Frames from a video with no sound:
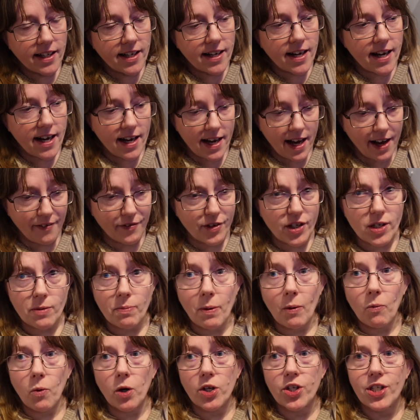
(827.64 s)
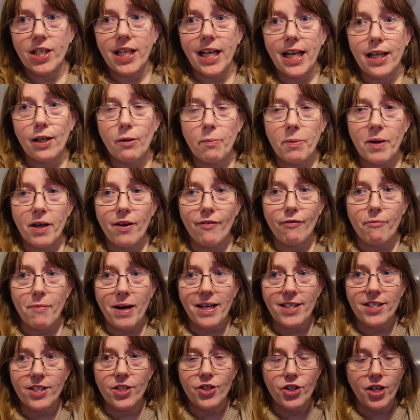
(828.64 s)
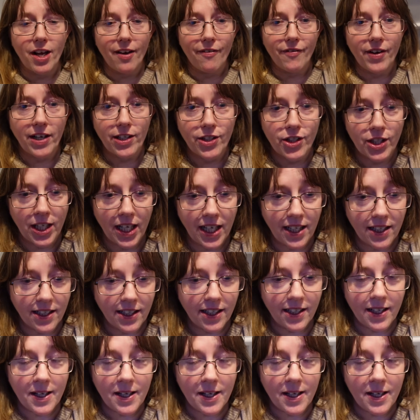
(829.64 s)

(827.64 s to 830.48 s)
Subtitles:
I've just been watching a little bit of MasterChef, actually.